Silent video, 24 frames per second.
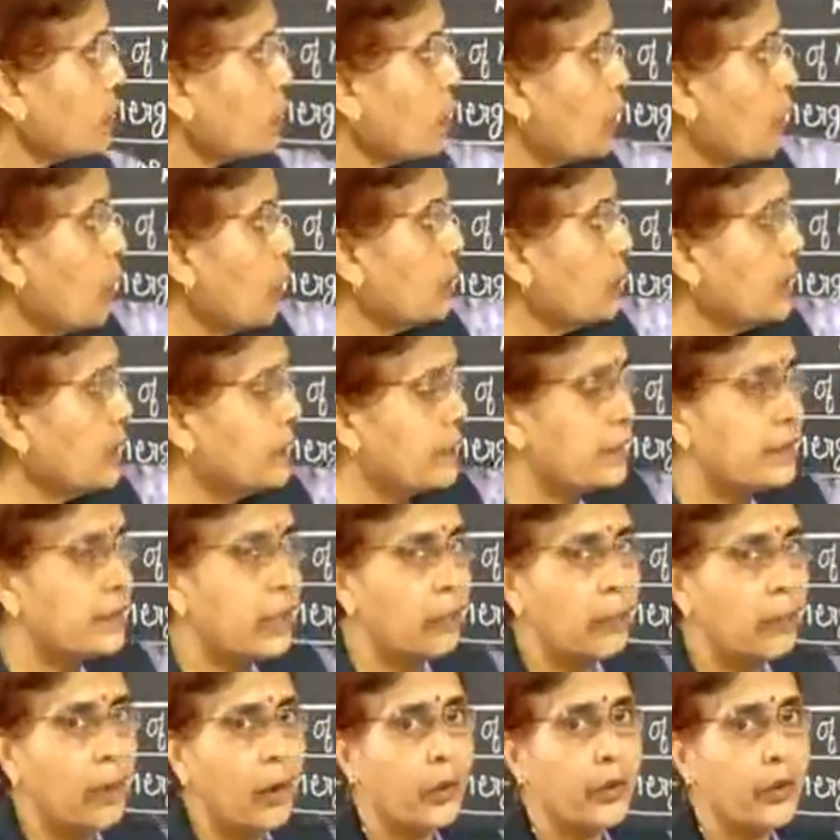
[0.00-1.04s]
So this is
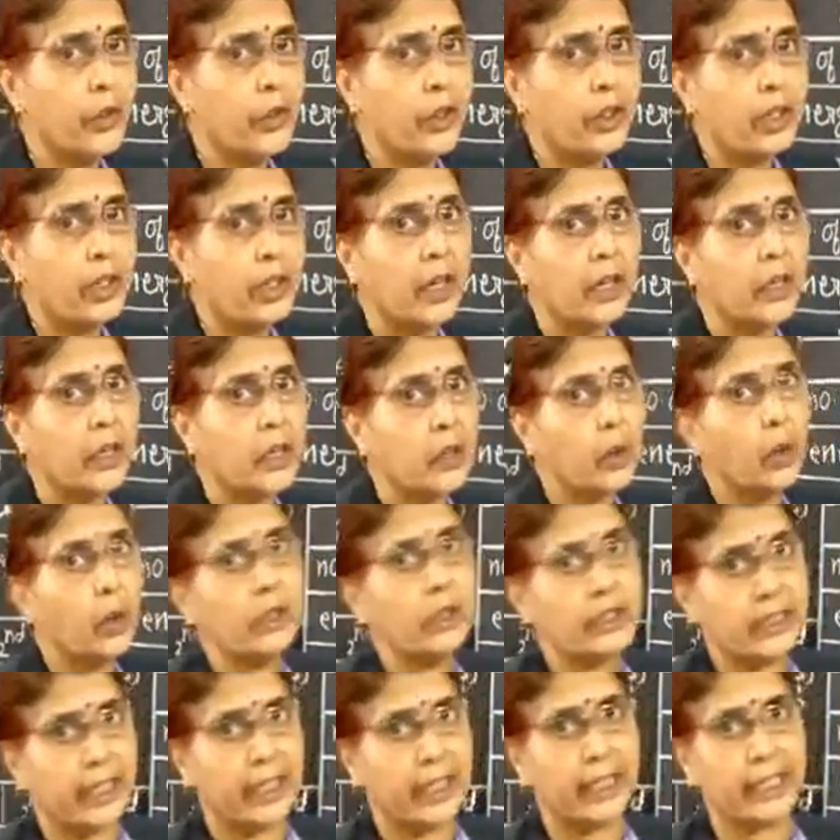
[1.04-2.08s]
about your
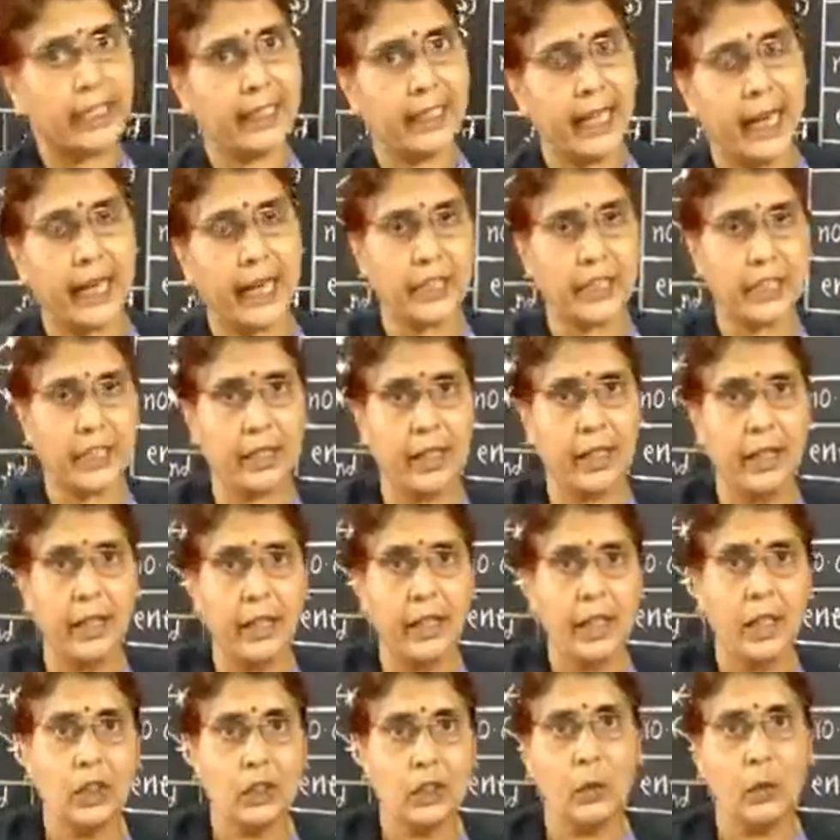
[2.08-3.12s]
control chain reaction.
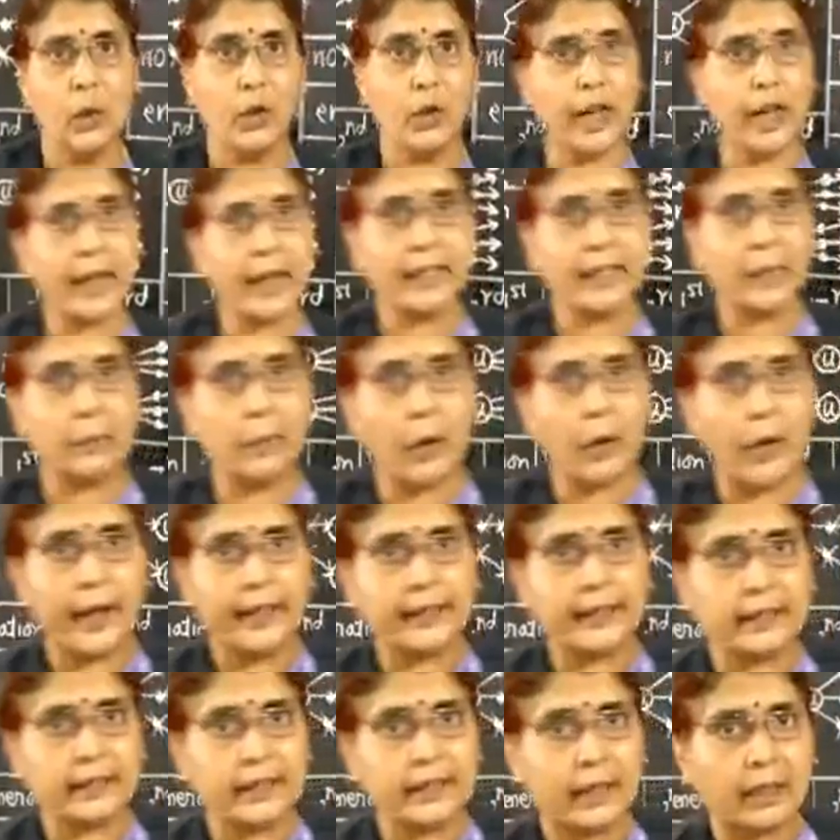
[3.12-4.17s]
So what are the
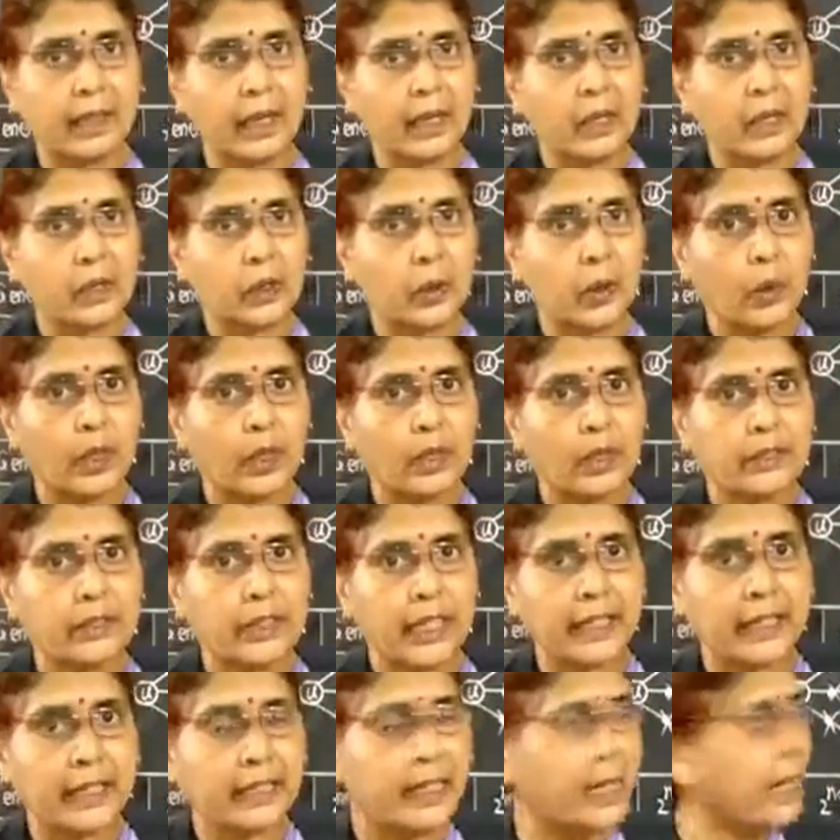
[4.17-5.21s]
points in the control
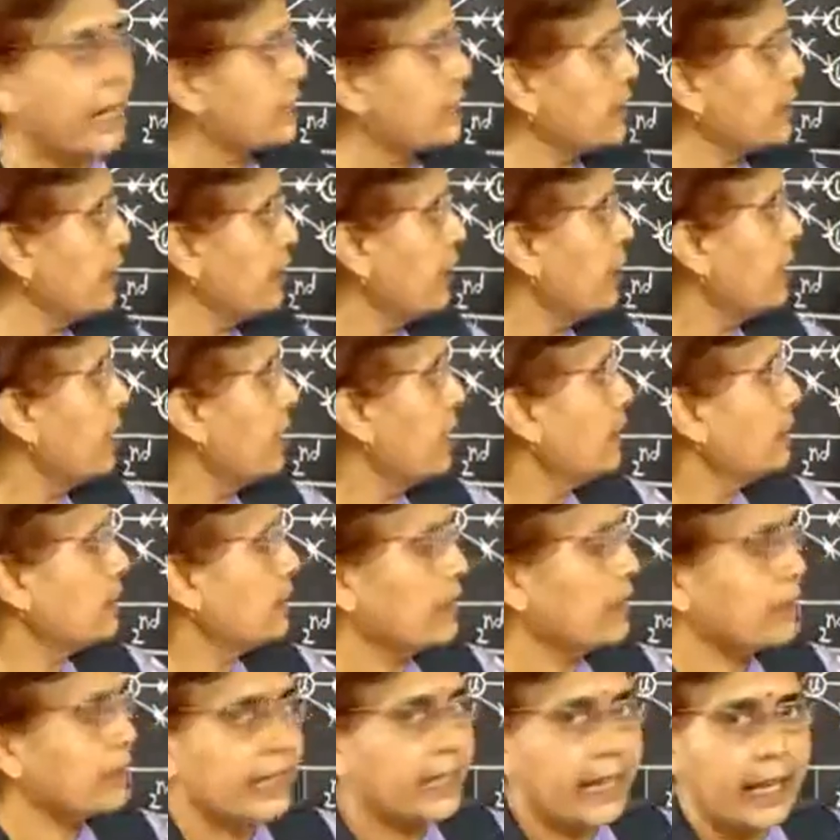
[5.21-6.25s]
chain reaction?
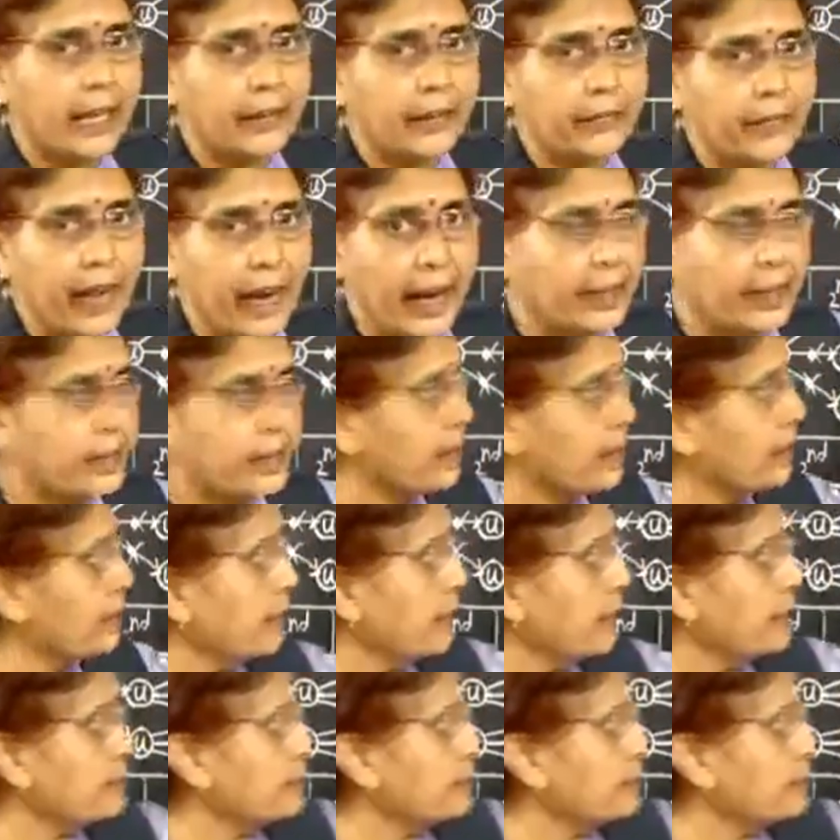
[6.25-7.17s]
The K factor